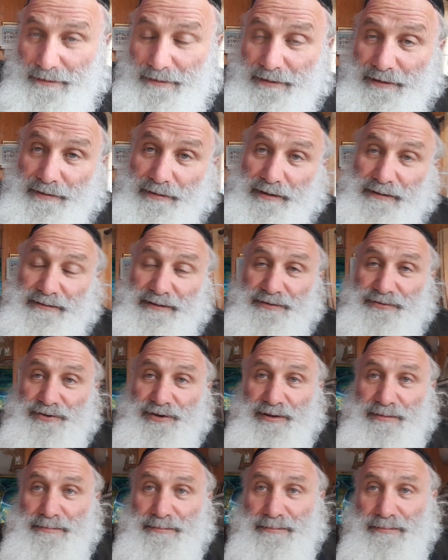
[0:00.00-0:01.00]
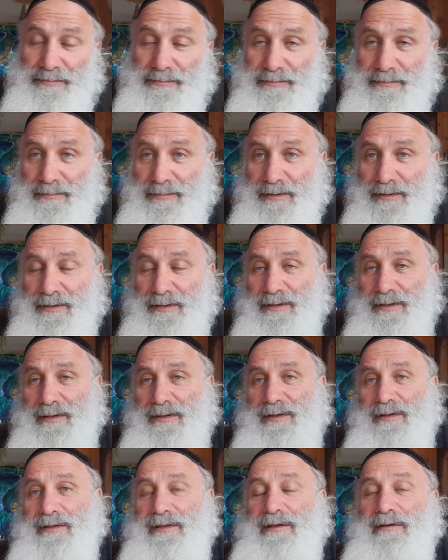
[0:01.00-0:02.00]
Yirat Hashem,
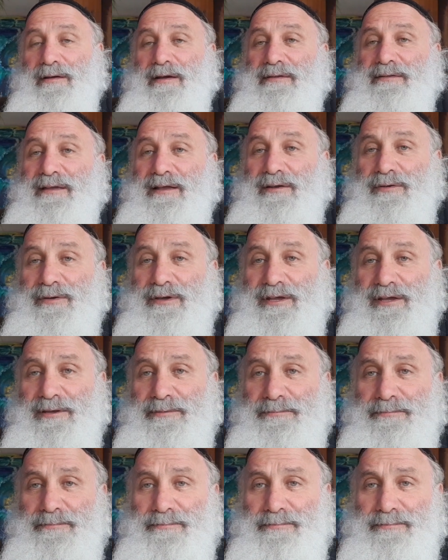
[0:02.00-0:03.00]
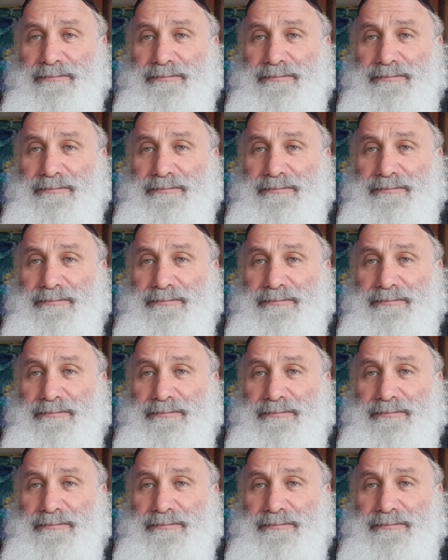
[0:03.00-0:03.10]
Yirat Elohim.